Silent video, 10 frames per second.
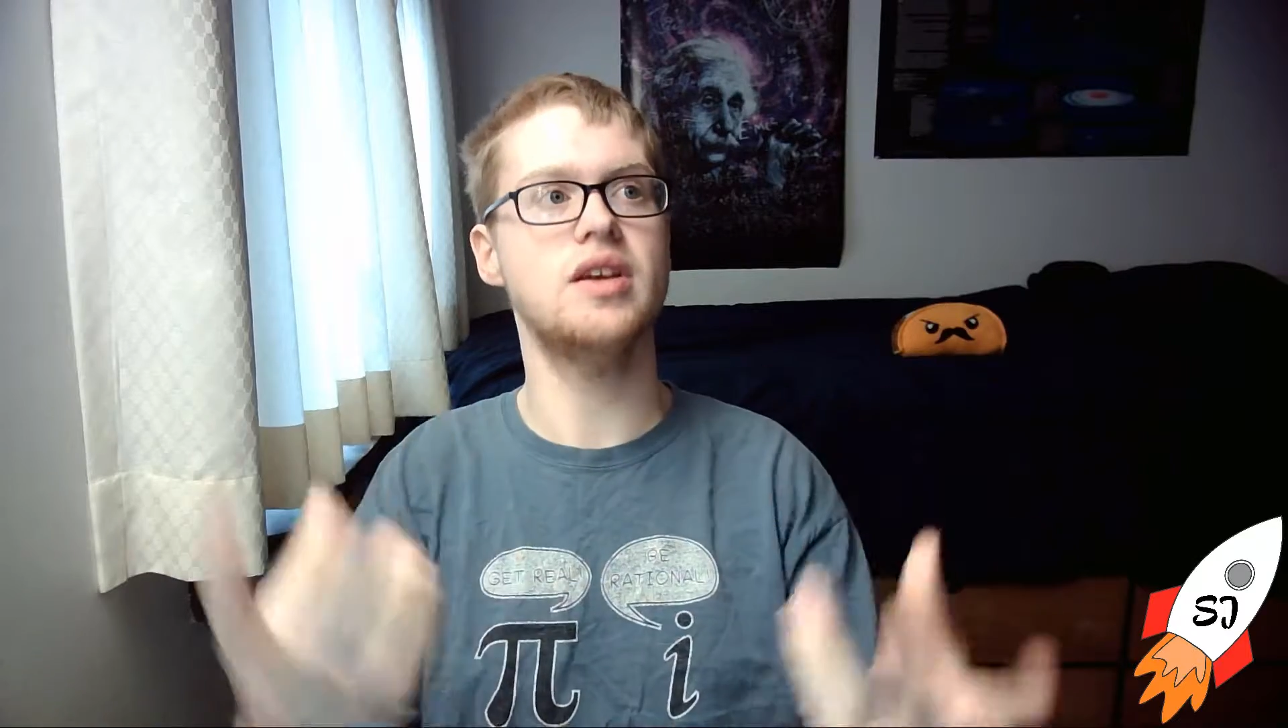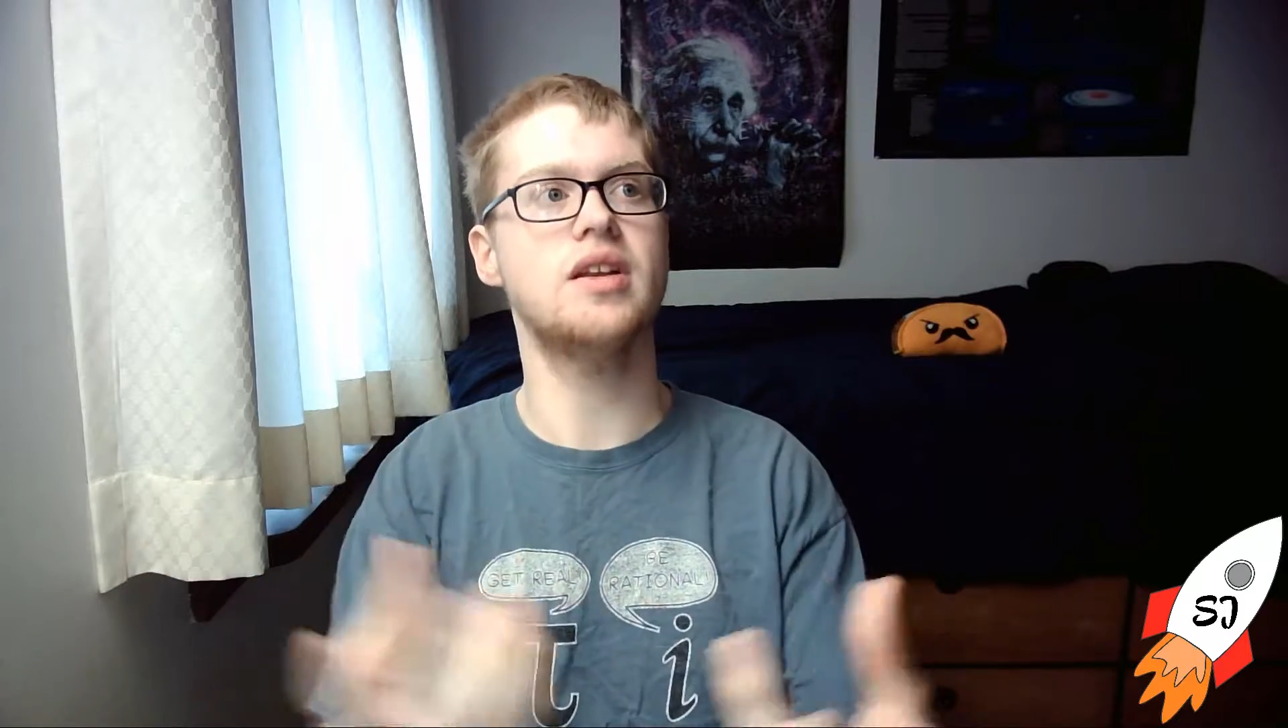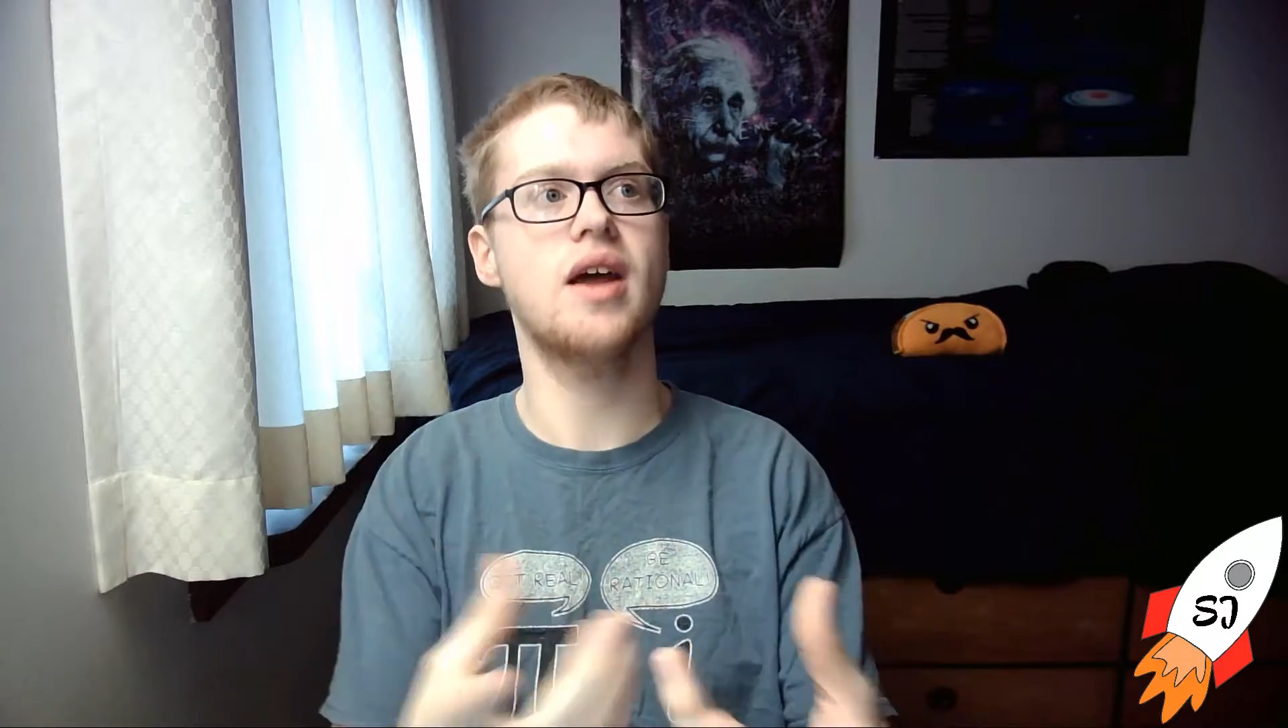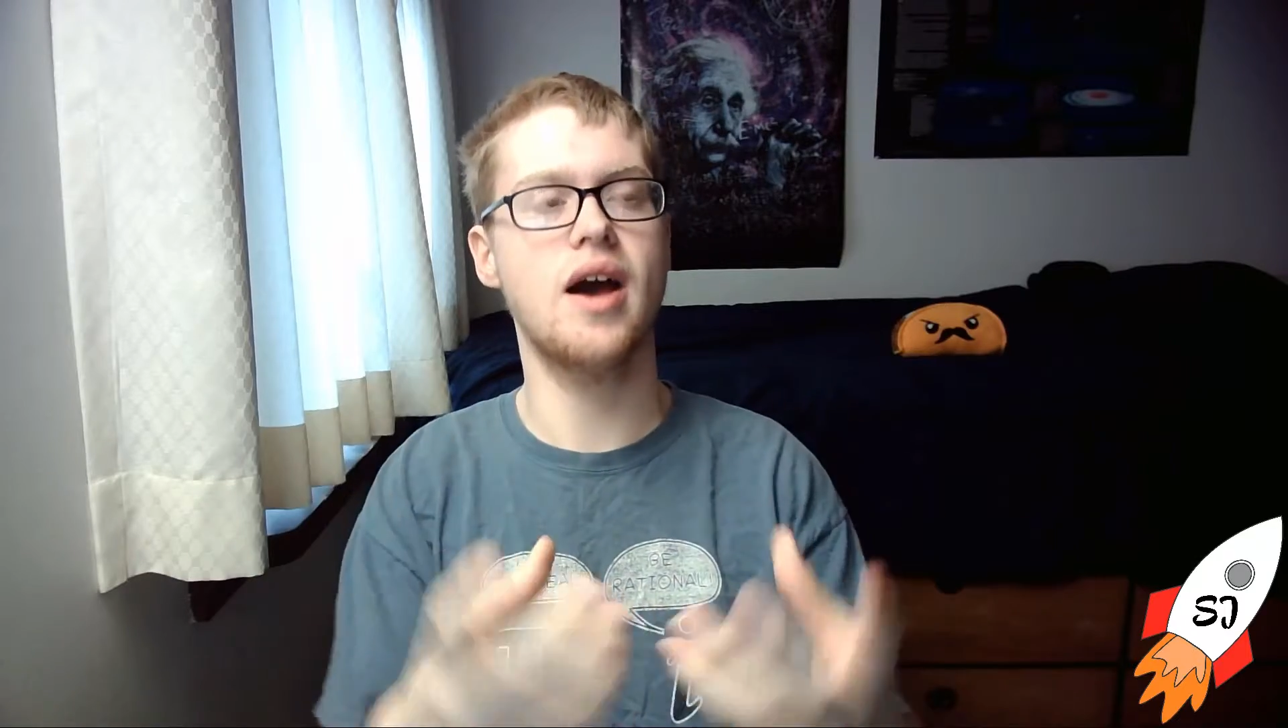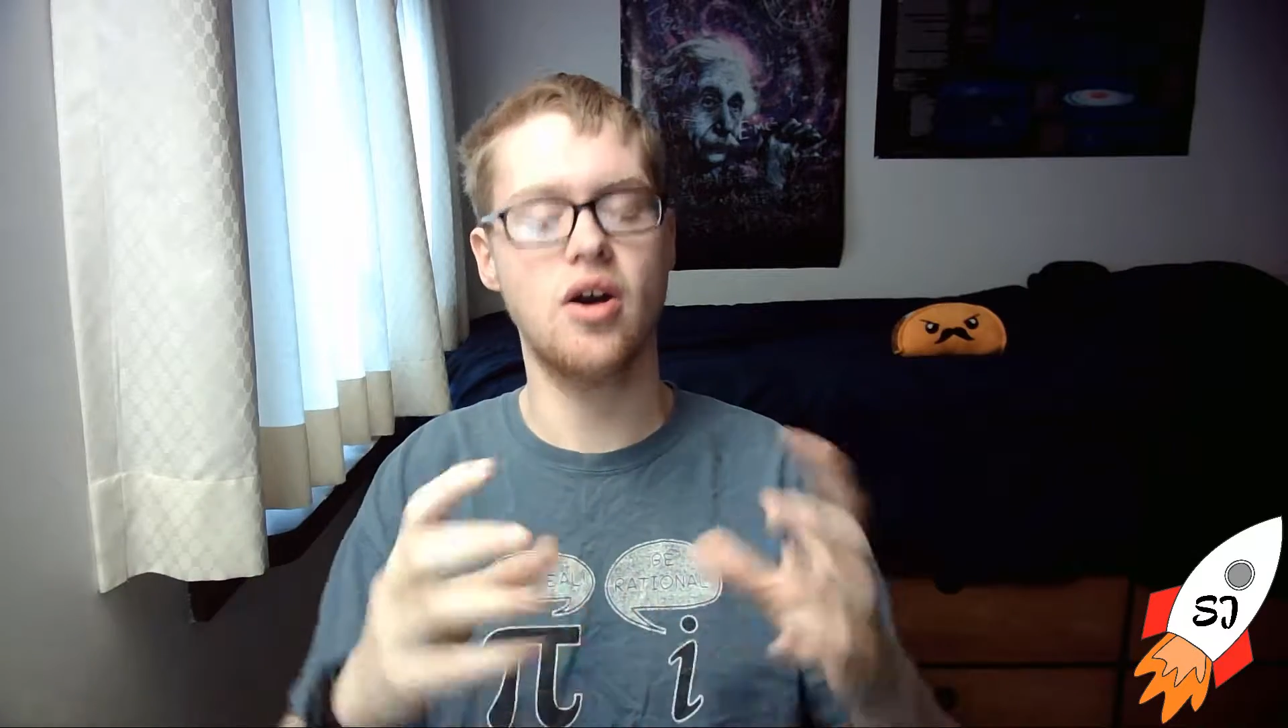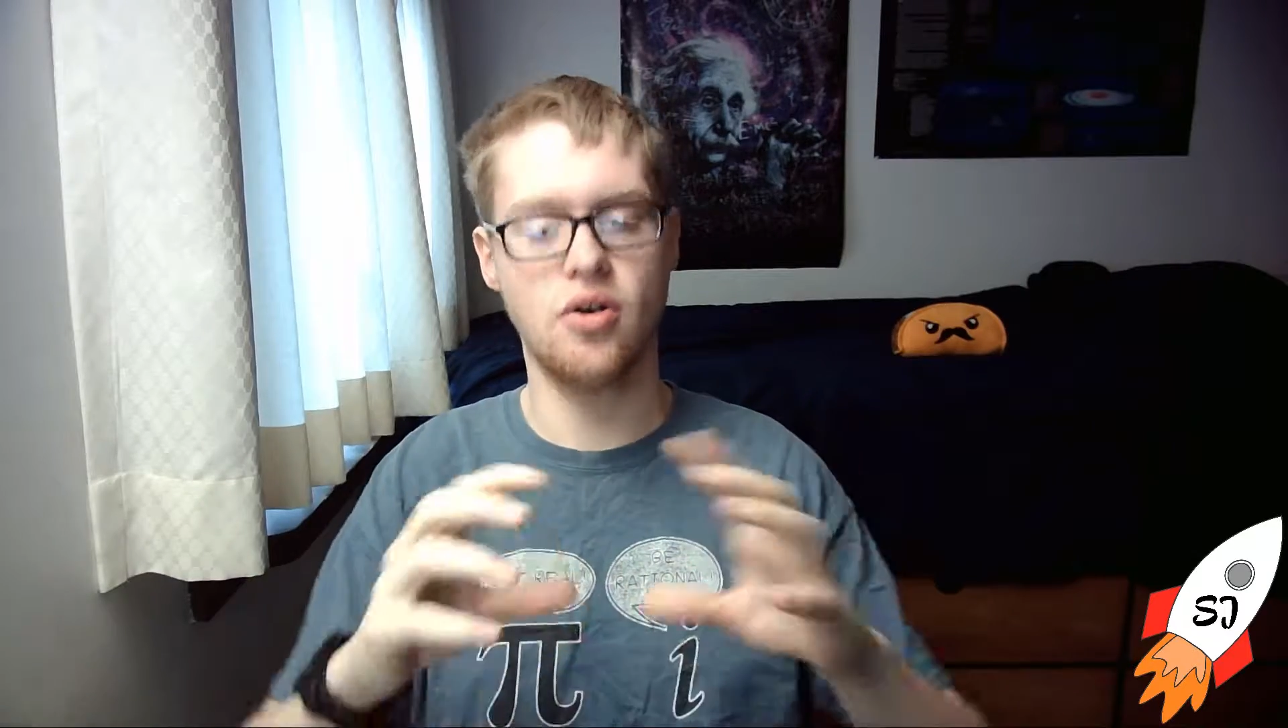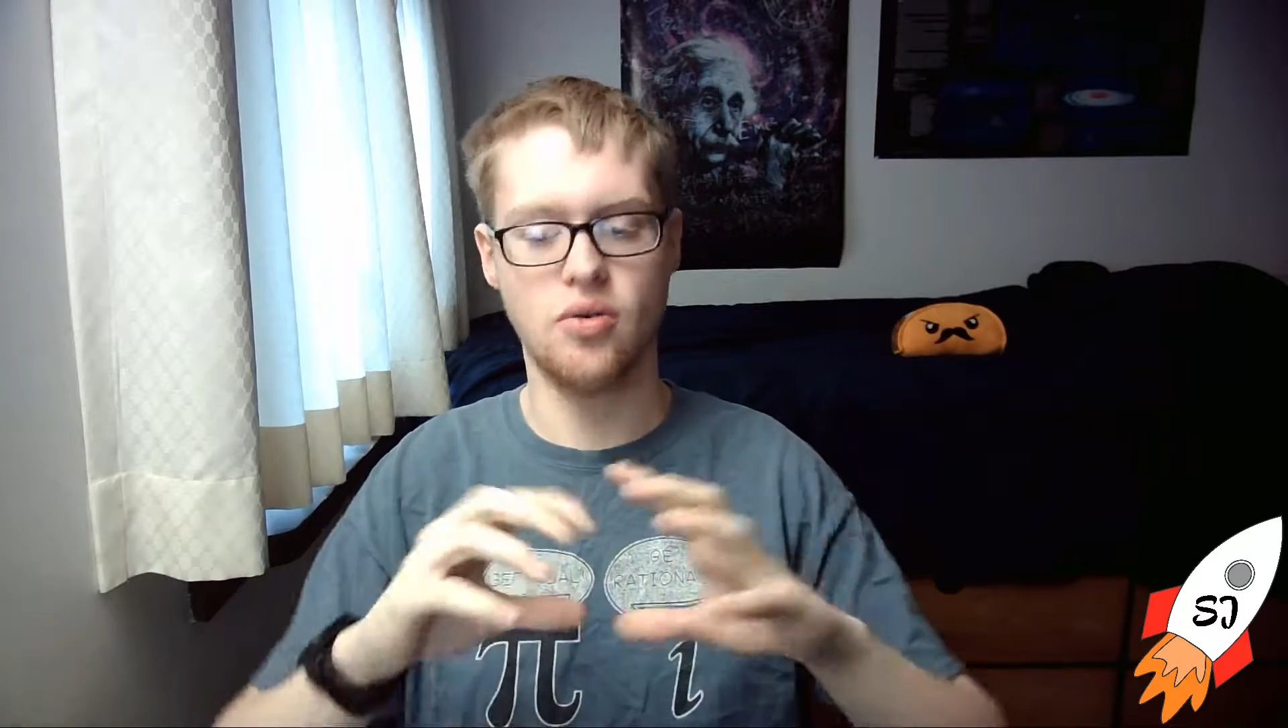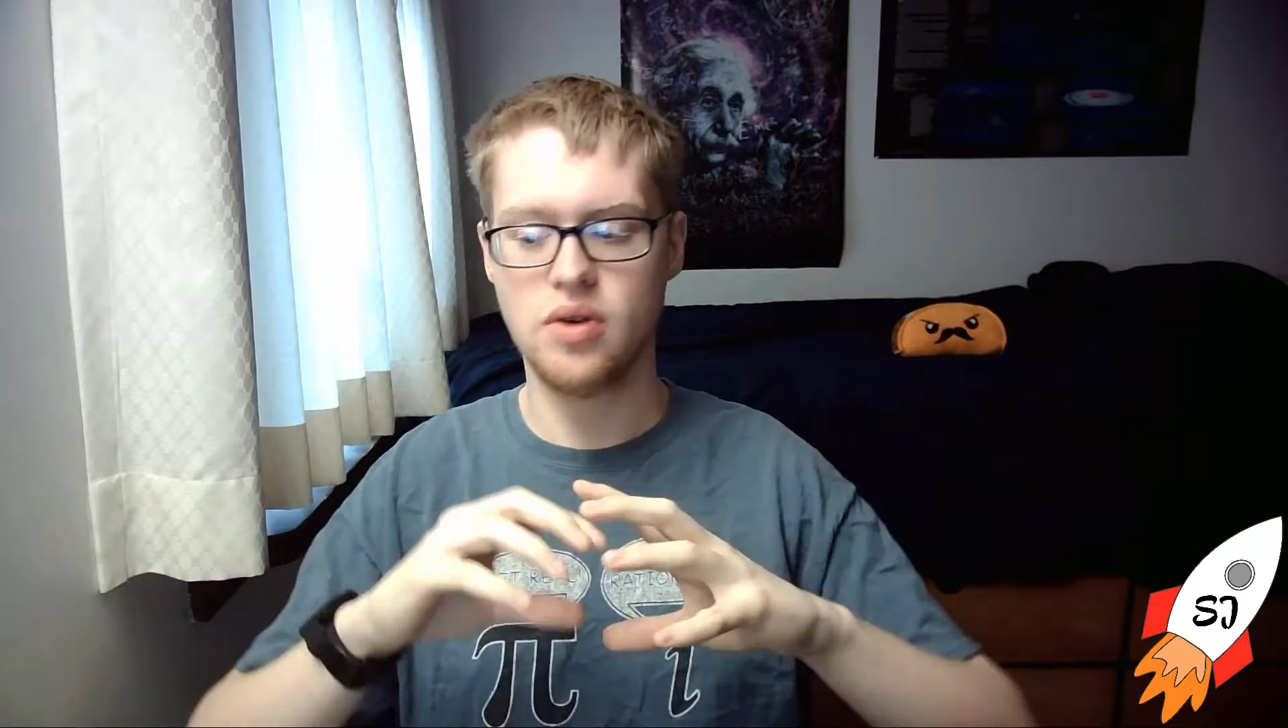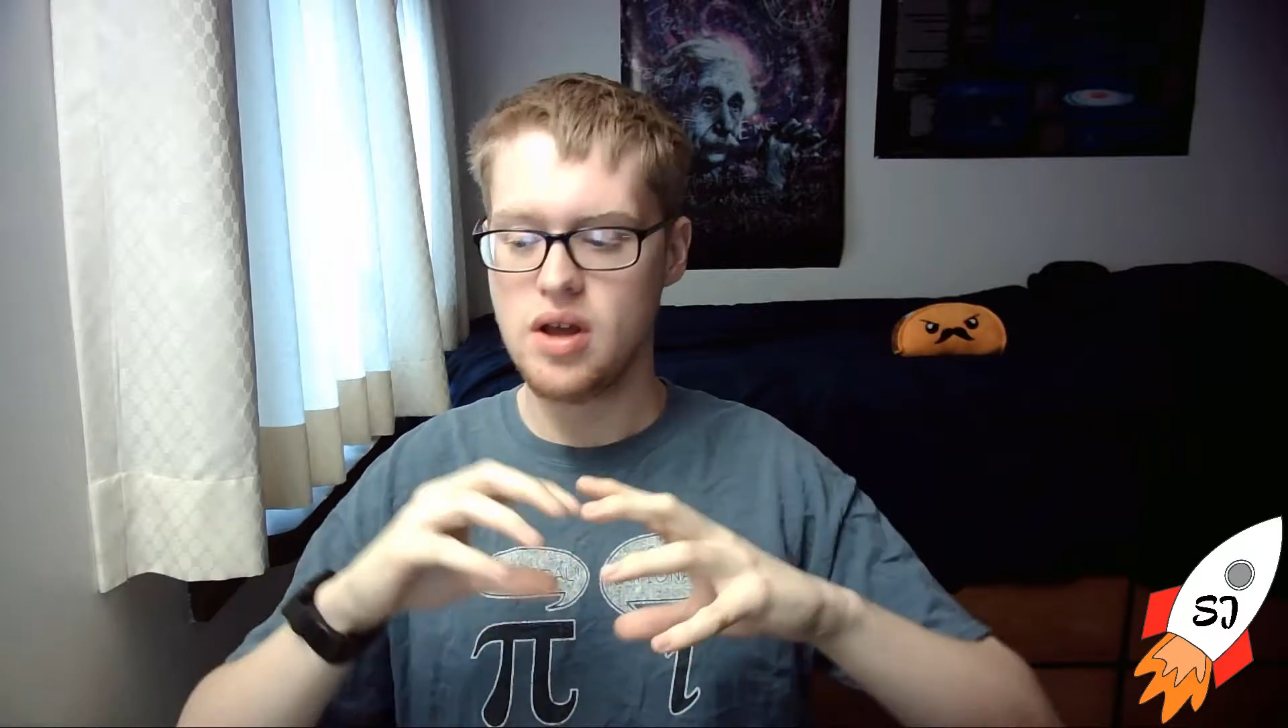and how